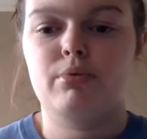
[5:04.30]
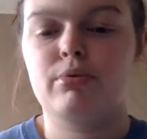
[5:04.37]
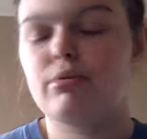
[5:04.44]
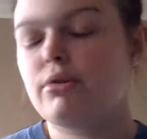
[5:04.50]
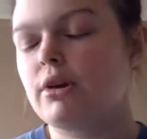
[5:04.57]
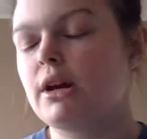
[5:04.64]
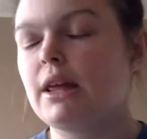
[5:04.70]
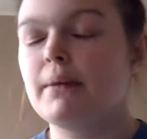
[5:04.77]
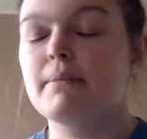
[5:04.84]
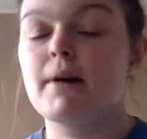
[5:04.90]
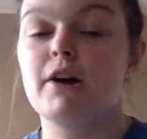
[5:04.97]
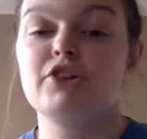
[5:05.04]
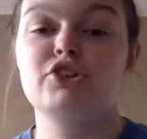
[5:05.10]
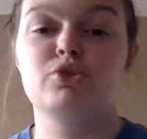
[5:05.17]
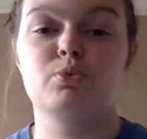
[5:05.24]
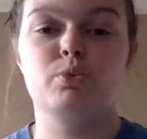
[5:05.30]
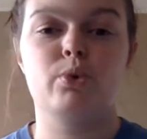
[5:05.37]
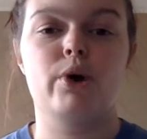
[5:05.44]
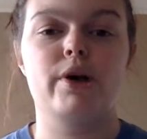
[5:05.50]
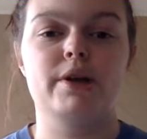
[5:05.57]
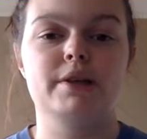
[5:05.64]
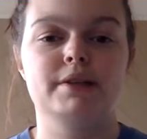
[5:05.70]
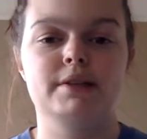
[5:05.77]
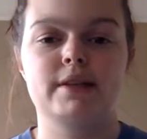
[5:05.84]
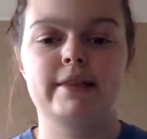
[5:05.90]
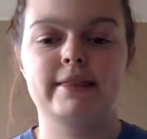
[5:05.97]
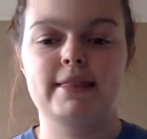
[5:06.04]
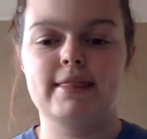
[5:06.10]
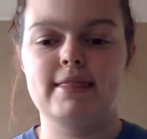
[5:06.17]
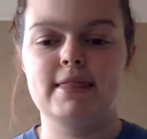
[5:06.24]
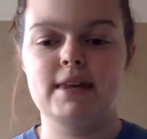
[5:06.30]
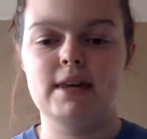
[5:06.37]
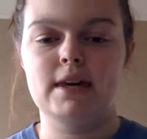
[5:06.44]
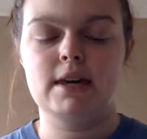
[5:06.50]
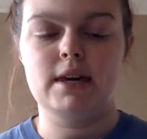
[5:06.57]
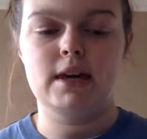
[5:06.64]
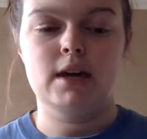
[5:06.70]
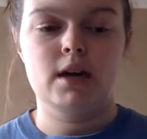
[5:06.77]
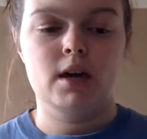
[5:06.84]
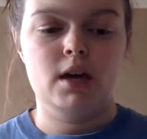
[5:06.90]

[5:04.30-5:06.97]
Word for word: pretty much was the